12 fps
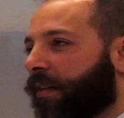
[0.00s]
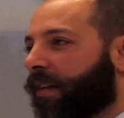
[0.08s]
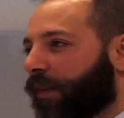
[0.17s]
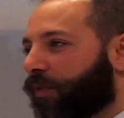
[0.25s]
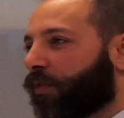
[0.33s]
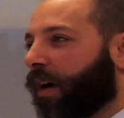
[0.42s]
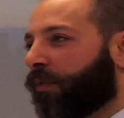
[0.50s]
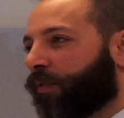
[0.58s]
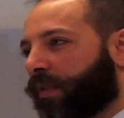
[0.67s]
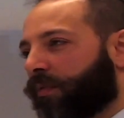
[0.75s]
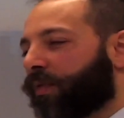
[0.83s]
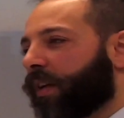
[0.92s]
I
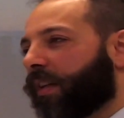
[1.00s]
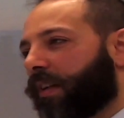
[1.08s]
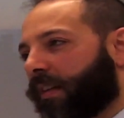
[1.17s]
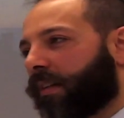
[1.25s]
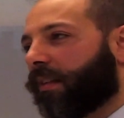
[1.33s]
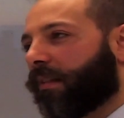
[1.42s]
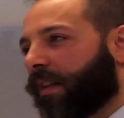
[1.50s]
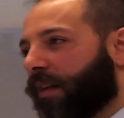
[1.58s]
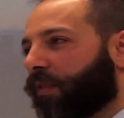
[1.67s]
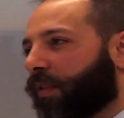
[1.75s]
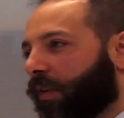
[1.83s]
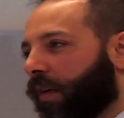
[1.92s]
really
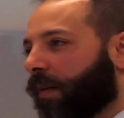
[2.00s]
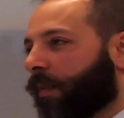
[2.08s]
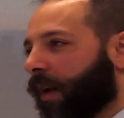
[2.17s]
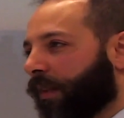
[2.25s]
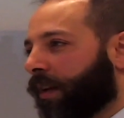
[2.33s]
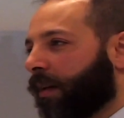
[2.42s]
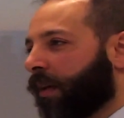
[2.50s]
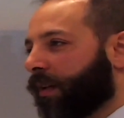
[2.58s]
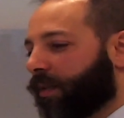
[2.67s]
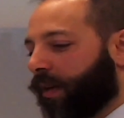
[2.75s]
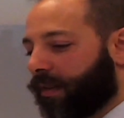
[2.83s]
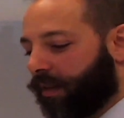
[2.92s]
never thought about it that
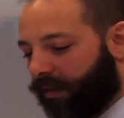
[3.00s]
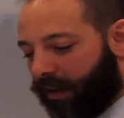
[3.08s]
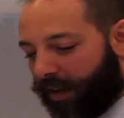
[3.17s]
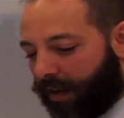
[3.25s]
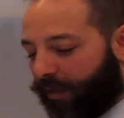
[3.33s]
way. So I said,